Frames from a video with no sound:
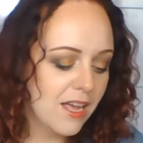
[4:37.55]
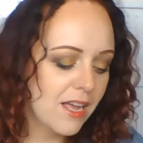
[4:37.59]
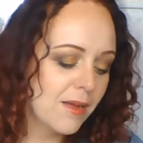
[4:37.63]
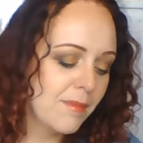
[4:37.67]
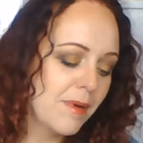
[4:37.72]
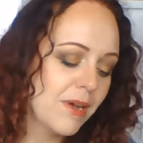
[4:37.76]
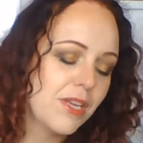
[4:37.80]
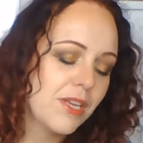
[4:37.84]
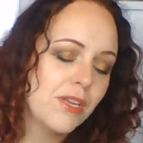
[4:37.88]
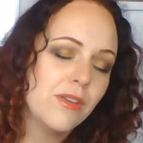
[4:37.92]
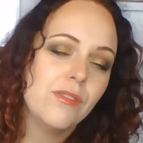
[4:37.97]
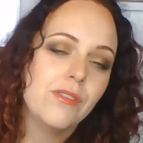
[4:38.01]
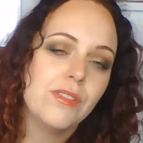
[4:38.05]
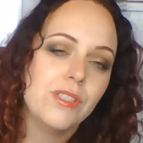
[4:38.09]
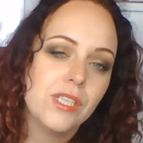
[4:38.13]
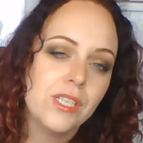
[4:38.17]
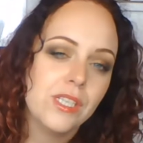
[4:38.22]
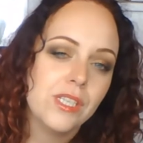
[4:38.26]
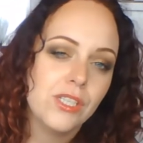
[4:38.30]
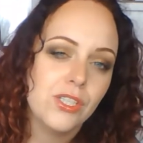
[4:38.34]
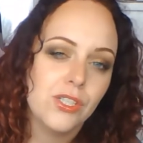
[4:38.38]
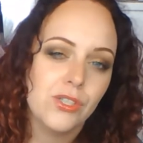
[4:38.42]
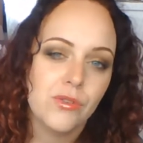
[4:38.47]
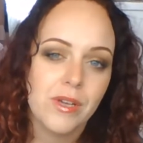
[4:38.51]
I used
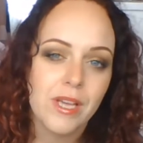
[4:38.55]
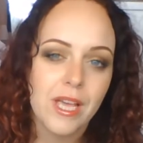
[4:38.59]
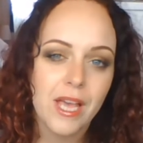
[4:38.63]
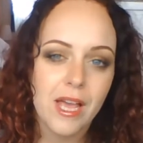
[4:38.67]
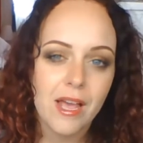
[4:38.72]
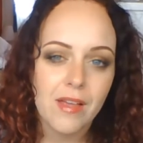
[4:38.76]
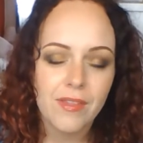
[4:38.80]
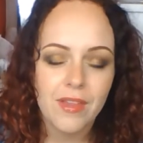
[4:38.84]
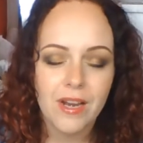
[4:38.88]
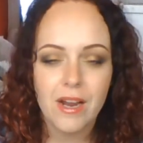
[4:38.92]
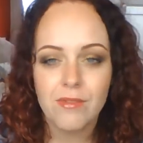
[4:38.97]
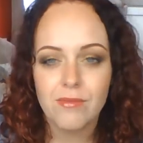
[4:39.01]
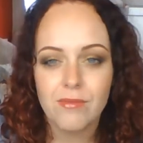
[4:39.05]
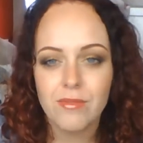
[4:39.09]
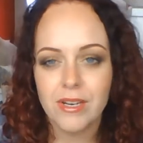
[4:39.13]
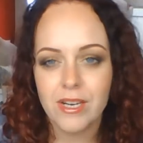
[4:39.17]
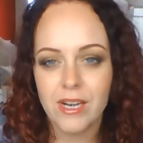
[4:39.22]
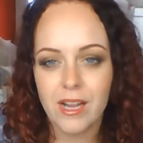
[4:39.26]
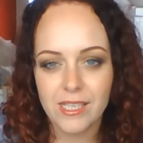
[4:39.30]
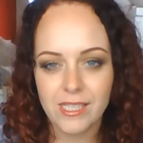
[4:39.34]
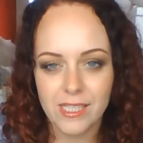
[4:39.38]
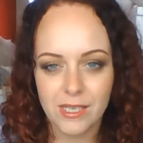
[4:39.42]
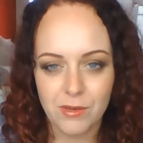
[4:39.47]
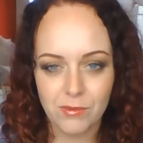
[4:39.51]
to enjoy it and then I
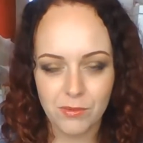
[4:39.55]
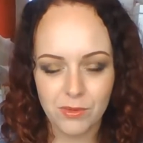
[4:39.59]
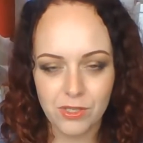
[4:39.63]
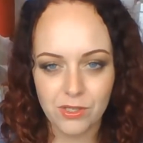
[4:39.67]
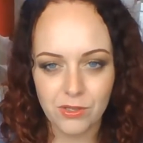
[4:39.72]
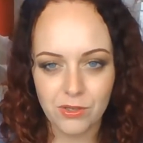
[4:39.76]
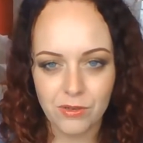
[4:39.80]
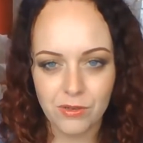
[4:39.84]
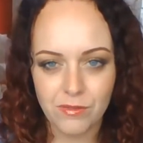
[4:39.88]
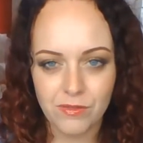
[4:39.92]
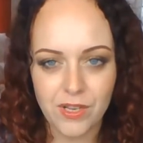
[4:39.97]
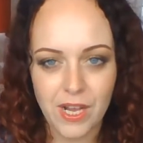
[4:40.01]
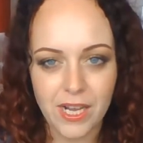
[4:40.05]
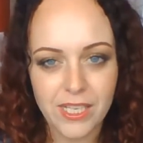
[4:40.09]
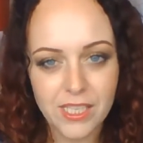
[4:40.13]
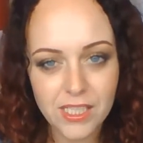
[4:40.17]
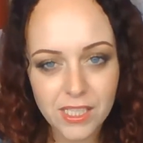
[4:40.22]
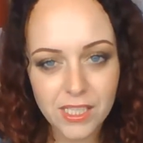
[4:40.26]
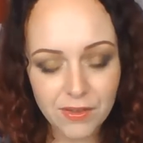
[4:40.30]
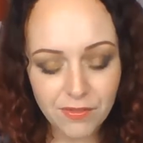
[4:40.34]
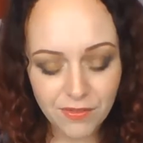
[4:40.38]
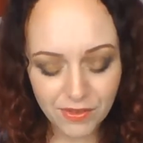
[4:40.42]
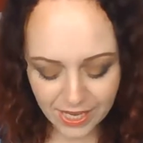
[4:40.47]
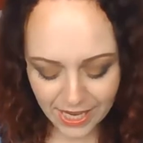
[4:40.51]
realised it was sort of like
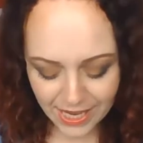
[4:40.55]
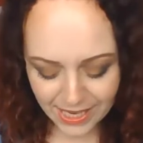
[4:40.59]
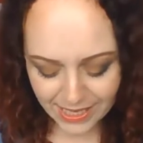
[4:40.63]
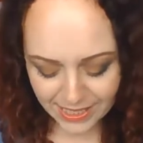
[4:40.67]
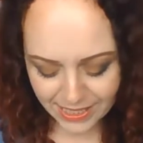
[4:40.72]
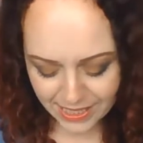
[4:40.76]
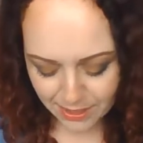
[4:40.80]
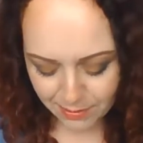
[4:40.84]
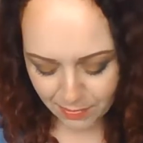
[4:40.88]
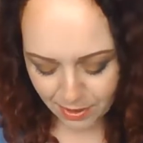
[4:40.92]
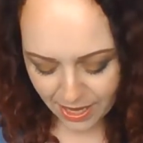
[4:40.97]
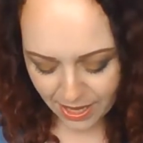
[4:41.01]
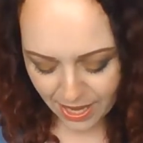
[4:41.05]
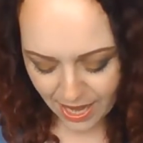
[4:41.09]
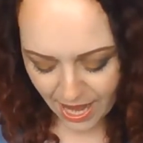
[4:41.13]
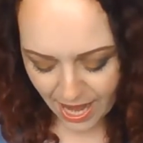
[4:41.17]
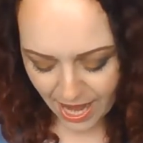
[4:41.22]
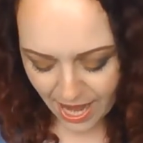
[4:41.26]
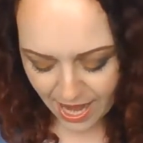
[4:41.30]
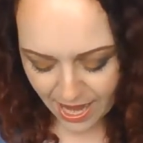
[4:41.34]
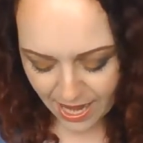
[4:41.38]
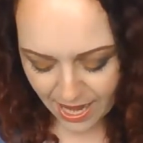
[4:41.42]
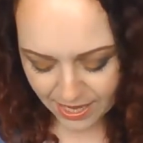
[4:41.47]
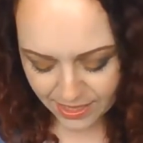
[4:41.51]
suffocating my
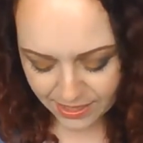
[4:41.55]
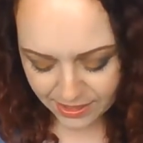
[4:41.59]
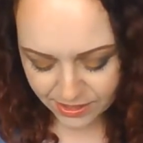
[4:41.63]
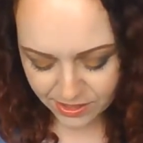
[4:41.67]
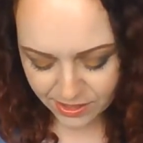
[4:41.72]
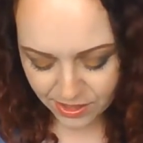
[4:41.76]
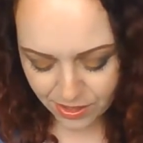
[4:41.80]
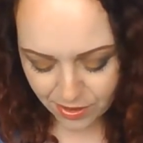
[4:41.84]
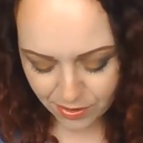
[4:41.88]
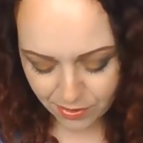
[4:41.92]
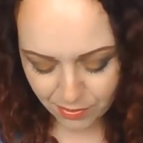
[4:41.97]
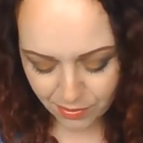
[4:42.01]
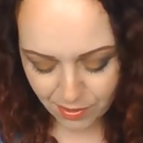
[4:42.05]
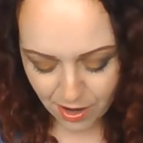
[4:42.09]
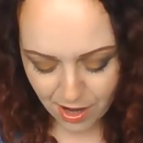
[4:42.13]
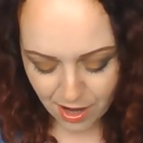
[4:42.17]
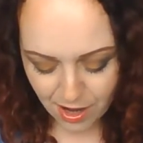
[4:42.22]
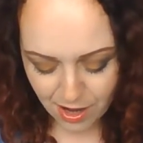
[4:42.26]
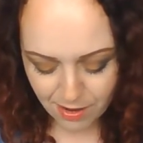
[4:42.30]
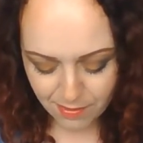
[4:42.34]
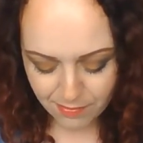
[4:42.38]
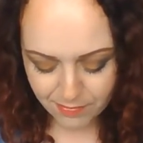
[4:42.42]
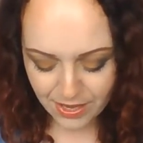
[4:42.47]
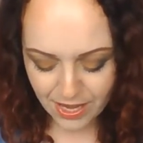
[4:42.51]
hair, and so
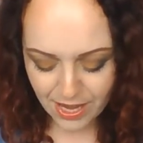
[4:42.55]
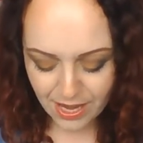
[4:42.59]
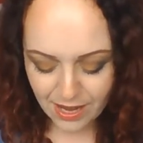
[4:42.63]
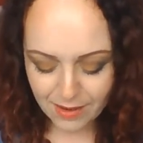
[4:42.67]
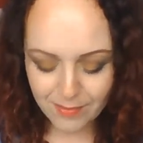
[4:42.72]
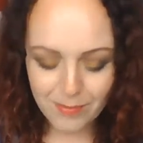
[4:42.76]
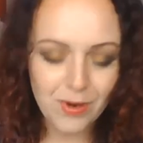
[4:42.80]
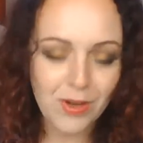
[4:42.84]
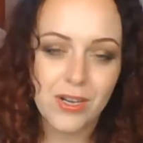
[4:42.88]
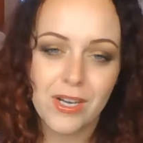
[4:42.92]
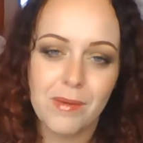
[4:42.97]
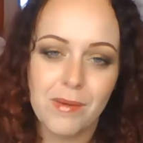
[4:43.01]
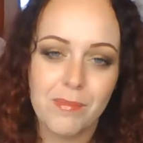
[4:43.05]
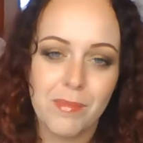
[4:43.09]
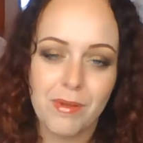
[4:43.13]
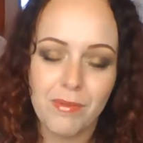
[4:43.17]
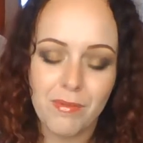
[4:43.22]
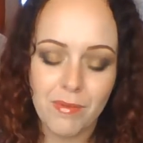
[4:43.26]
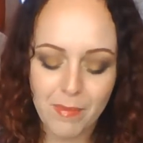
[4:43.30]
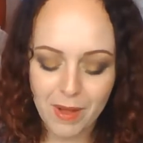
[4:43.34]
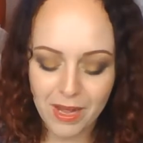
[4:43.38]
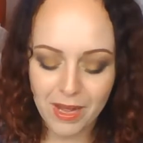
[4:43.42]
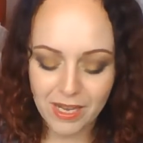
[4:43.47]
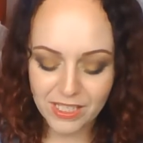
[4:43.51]
yeah, I'm not going to be
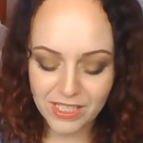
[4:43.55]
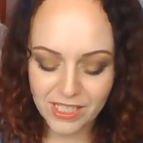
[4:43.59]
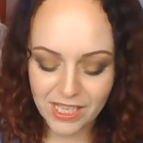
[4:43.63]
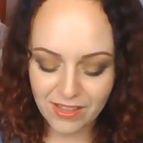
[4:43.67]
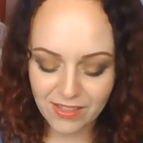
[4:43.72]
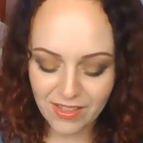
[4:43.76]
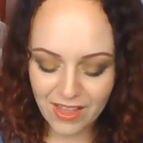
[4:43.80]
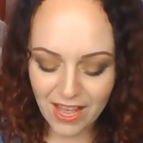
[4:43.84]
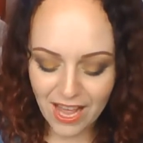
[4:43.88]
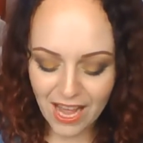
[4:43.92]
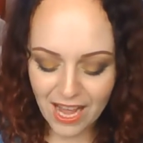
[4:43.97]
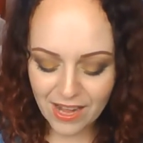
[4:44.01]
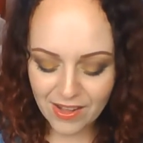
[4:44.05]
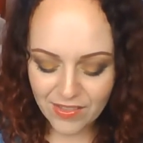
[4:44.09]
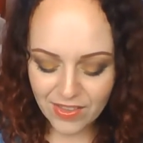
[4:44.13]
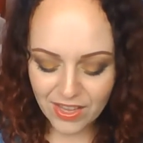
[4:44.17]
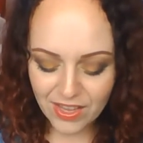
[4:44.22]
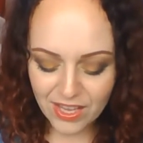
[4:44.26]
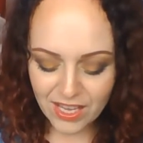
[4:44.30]
repurchasing that.